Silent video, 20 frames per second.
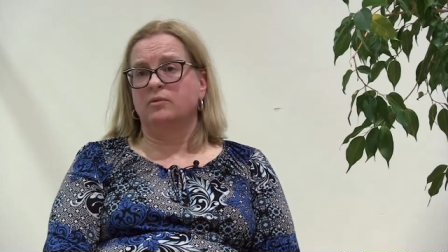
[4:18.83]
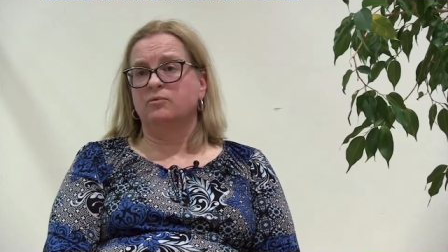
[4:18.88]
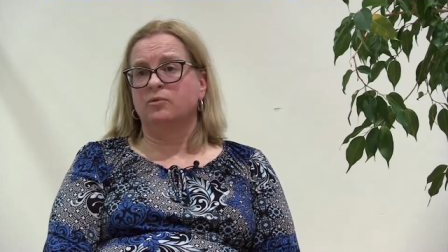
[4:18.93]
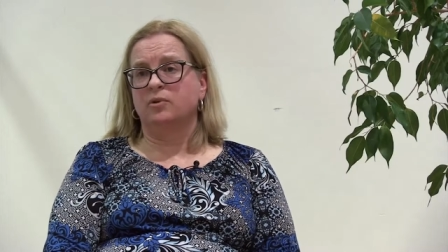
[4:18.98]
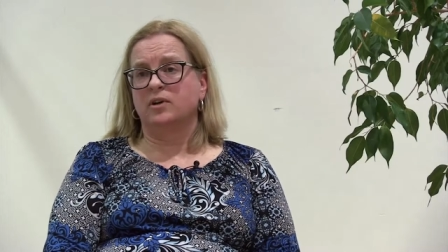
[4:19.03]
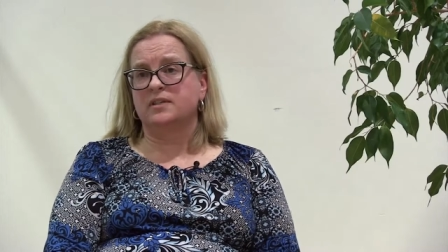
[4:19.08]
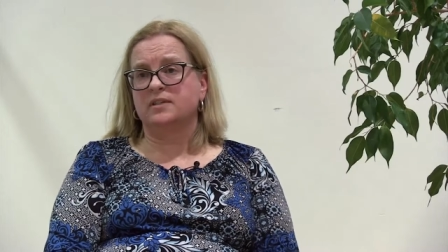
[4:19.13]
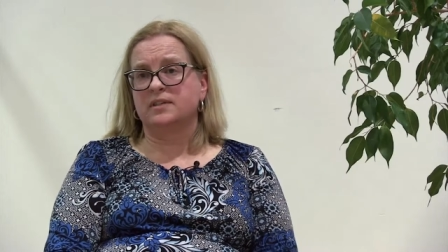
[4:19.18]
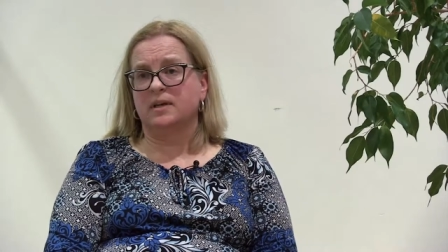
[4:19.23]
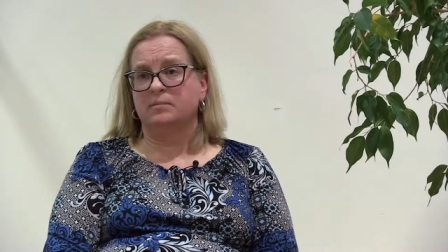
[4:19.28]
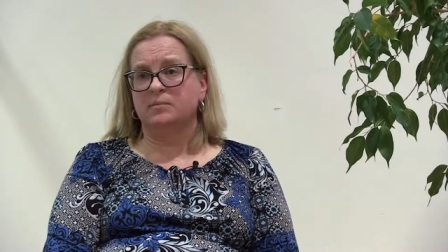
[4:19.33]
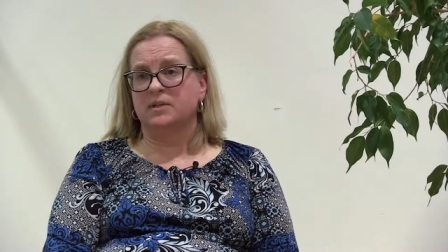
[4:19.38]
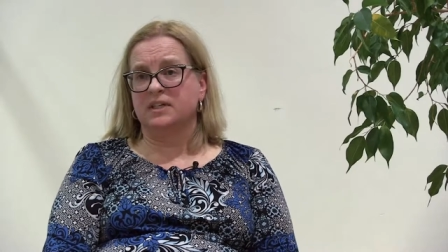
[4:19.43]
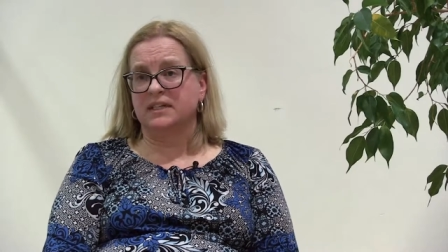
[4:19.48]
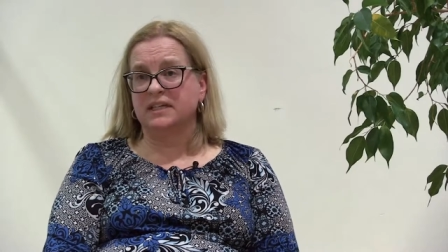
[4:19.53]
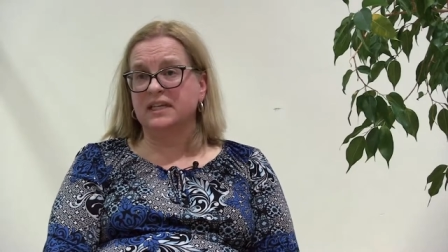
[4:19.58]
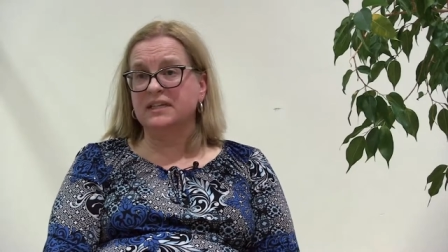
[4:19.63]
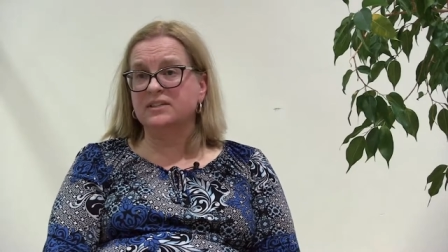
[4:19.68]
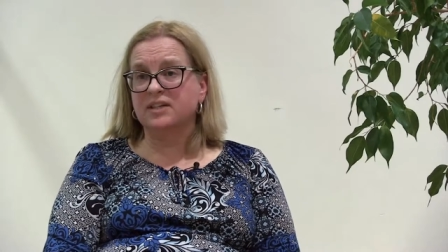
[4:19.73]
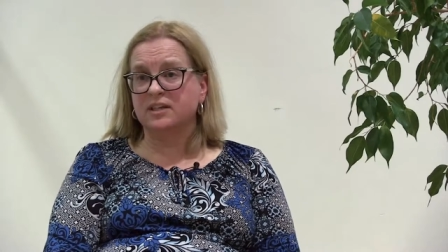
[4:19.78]
for example,
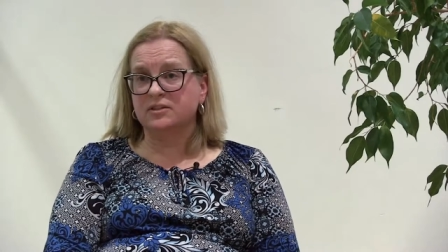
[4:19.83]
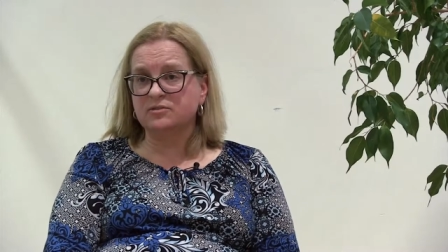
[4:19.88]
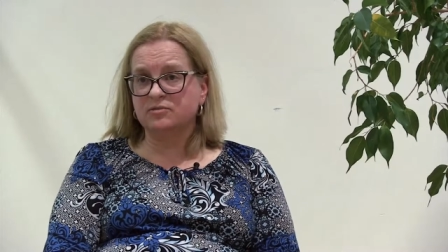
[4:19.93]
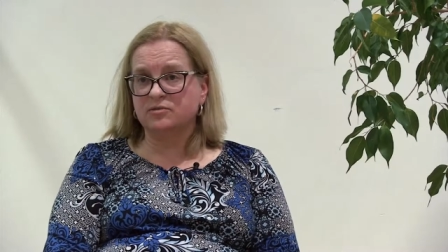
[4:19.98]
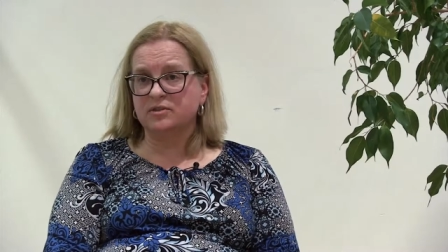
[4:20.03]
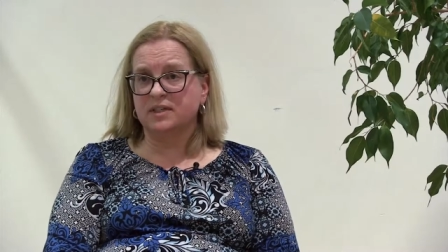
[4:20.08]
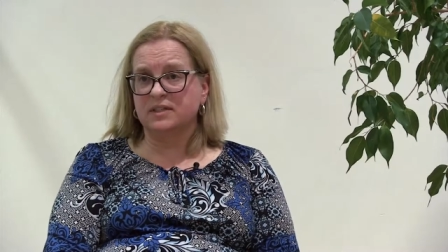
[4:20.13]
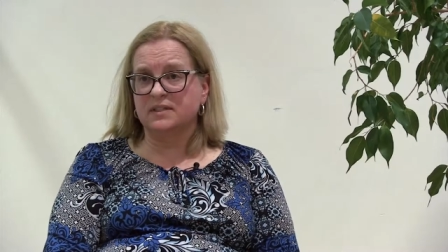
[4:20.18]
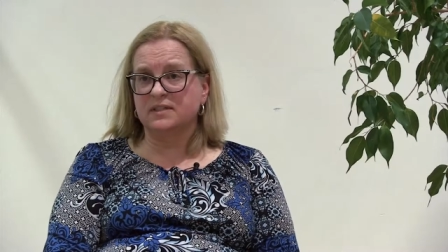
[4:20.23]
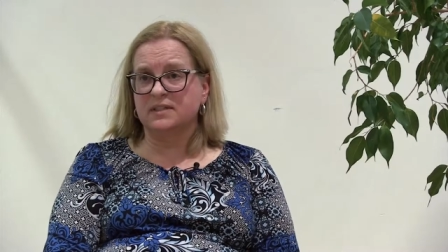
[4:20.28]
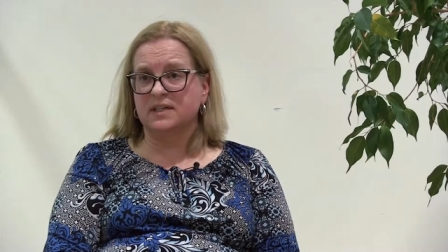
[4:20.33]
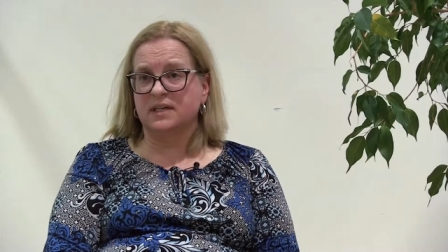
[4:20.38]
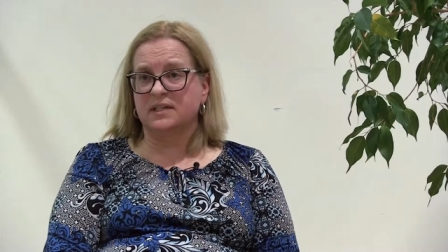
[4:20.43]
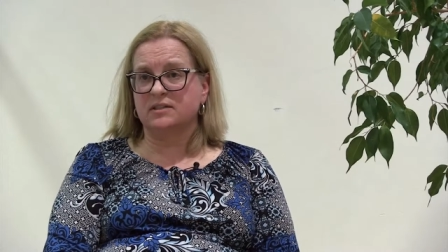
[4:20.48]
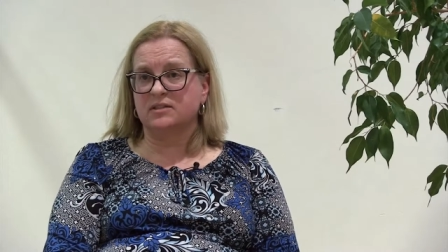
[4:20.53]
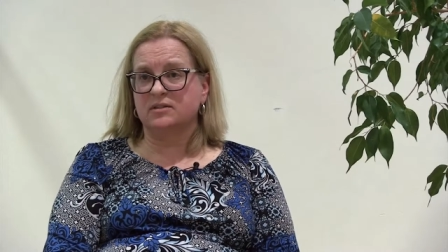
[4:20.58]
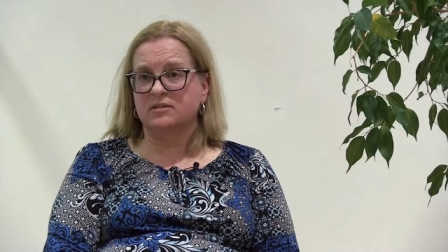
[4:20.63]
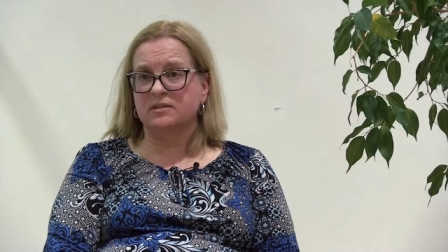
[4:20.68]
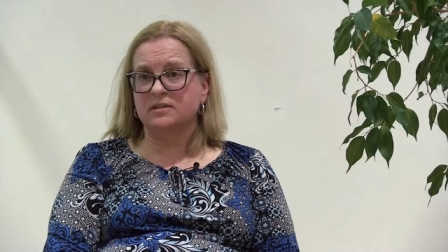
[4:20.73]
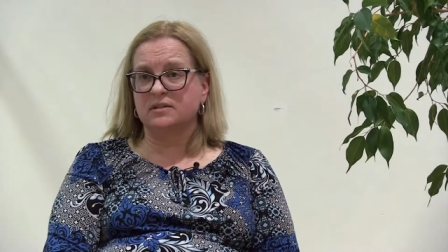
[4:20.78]
in industrial
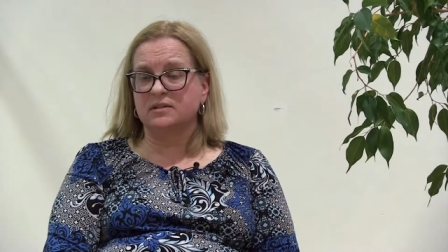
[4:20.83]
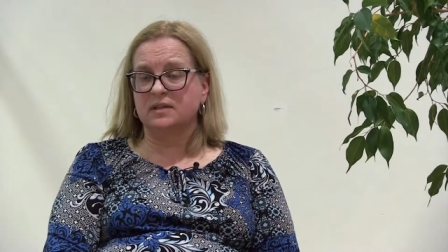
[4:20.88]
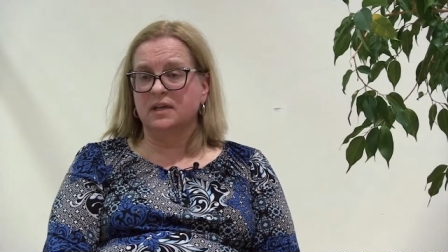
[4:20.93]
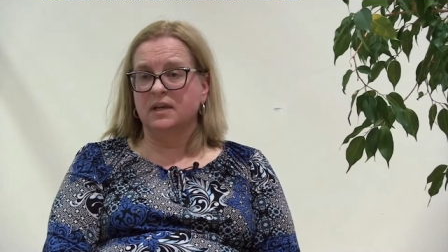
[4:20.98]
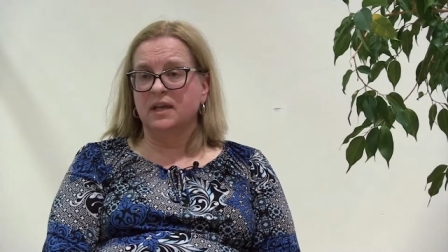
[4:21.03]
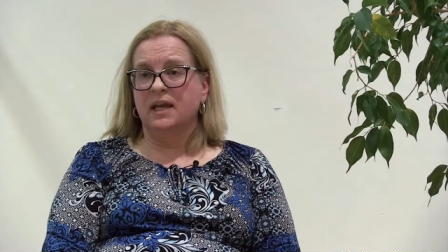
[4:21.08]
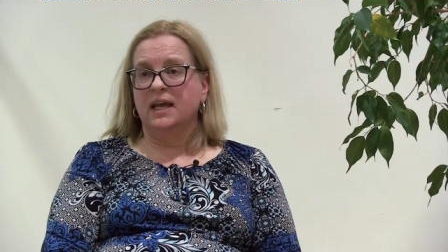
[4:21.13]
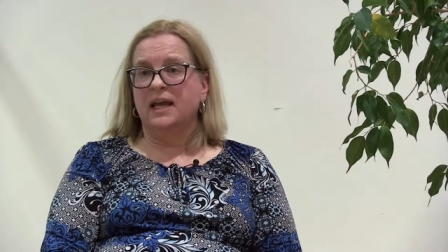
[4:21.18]
sectors,